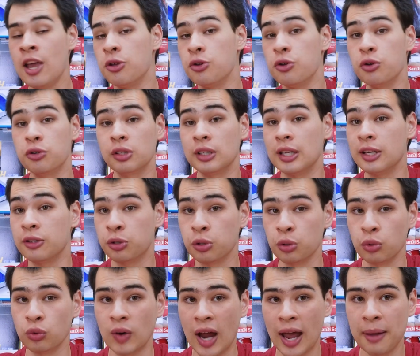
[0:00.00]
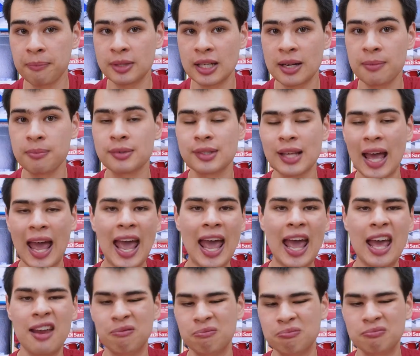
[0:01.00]
usually two RAM DIMMs
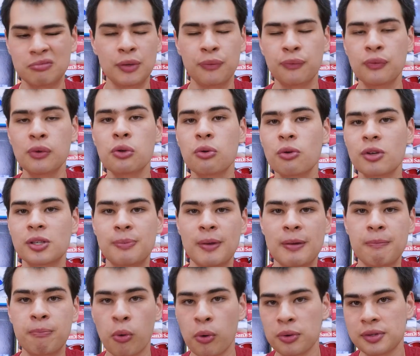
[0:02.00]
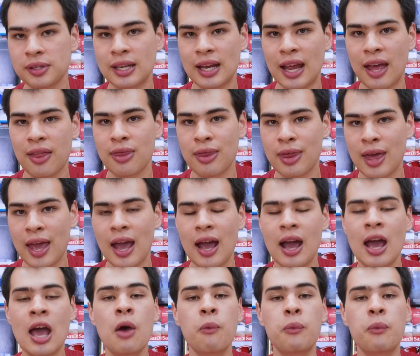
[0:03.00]
and a few USB ports here and there.